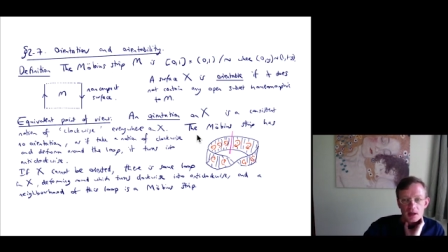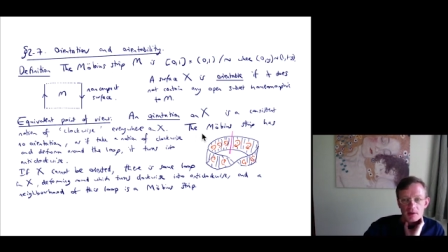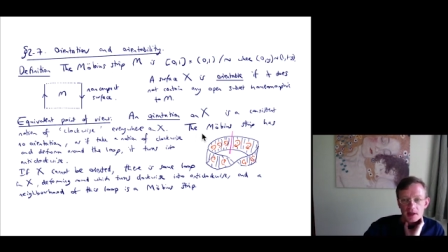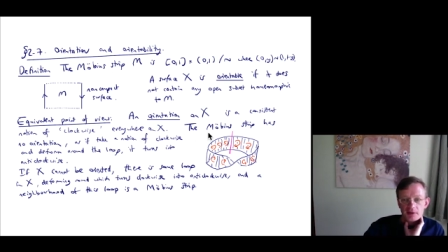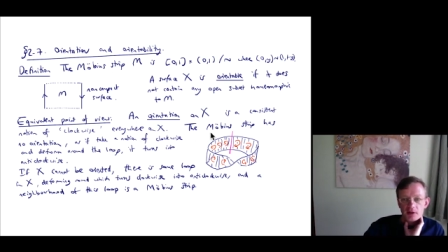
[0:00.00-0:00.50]

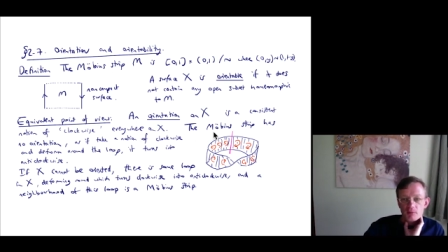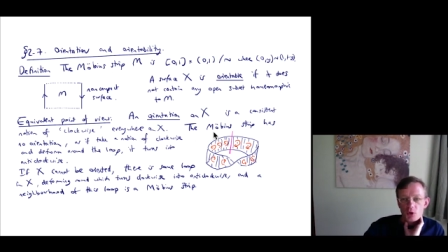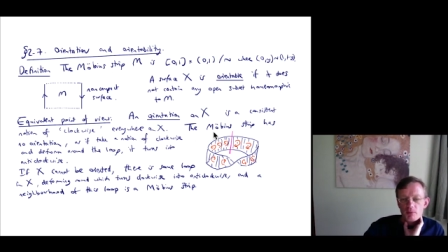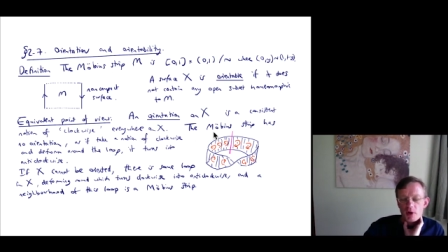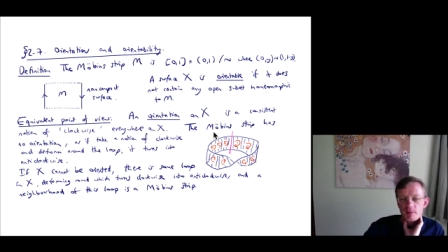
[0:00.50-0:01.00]
Okay, so the
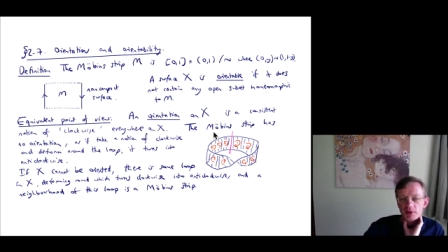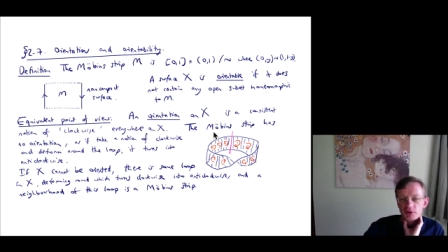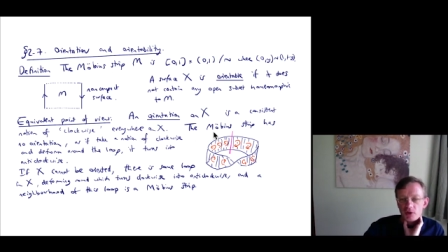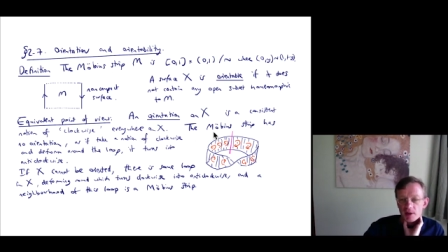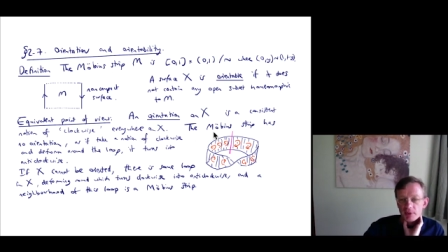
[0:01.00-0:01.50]
Mobius
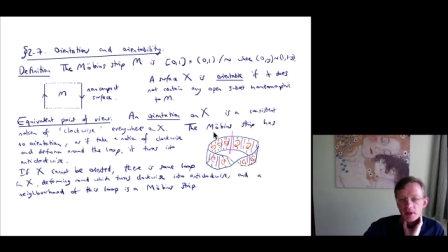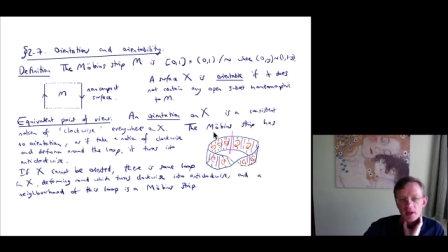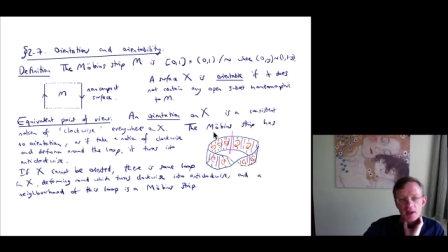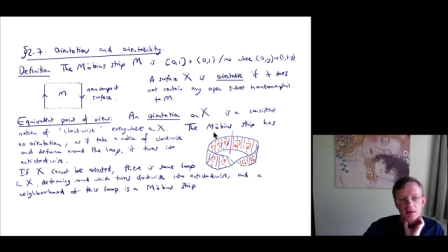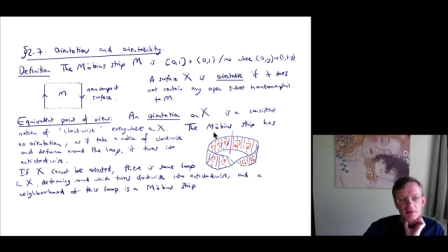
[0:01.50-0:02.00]
strip
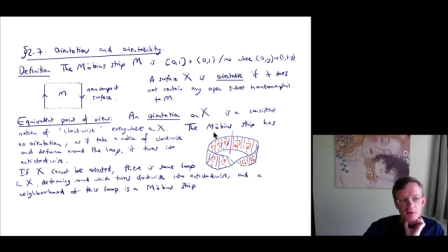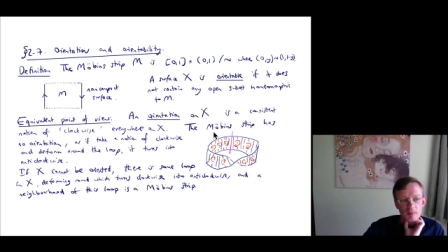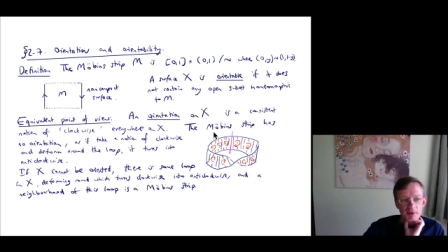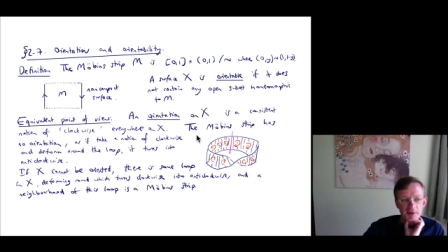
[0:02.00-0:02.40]
does not